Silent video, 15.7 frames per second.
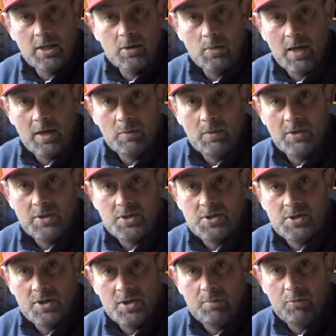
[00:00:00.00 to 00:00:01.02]
Wayne with us,
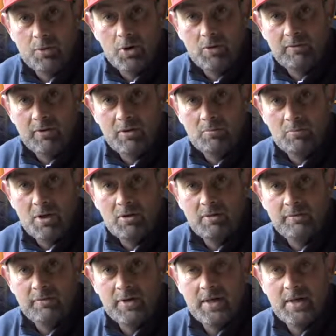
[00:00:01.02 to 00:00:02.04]
the pro from
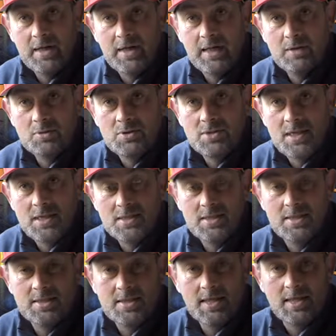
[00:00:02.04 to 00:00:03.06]
Belfry. He was
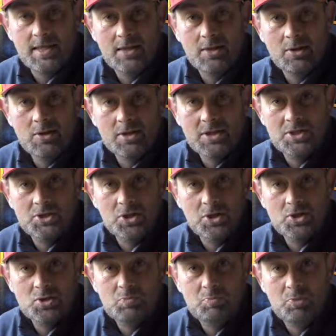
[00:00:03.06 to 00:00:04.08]
actually taking all his
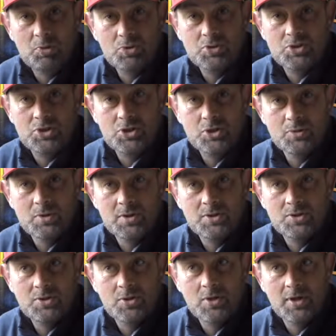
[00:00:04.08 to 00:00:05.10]
shots, but Stuart
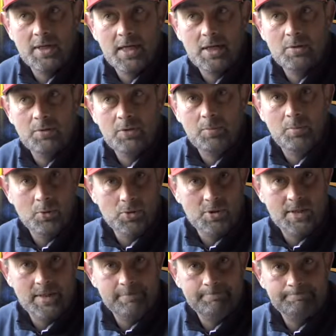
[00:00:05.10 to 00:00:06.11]
sorted out the
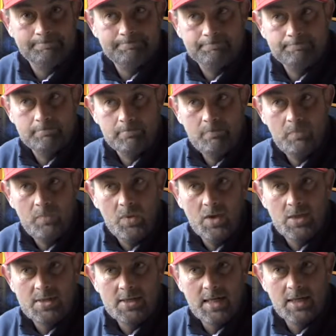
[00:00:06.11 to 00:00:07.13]
putting
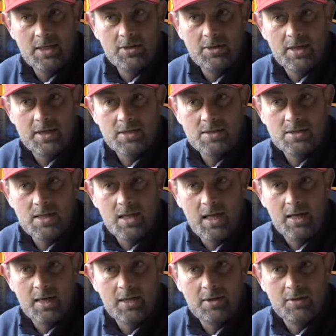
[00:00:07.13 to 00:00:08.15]
side of things,
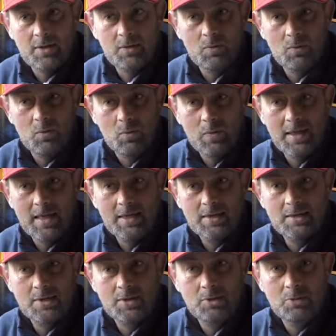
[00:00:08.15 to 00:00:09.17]
and I think we
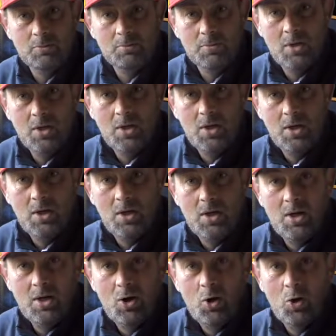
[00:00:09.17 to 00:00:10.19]
ended up
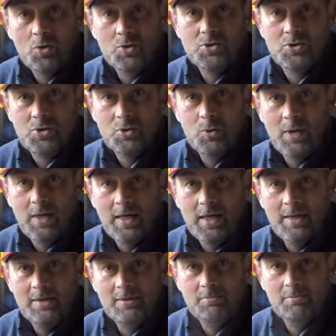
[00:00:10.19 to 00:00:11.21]
all
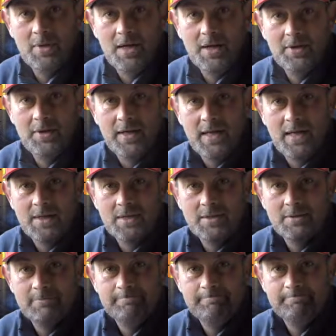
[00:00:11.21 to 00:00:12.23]
square by the end.